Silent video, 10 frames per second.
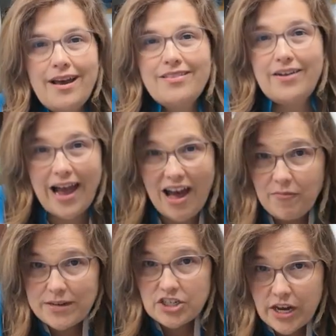There have
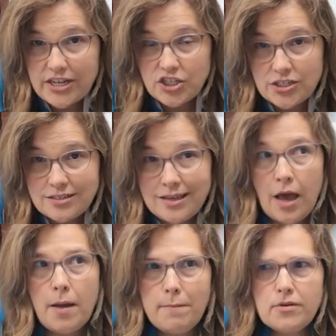been changes,
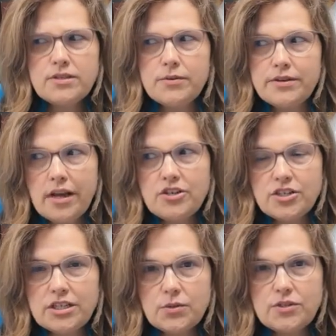mostly reductions,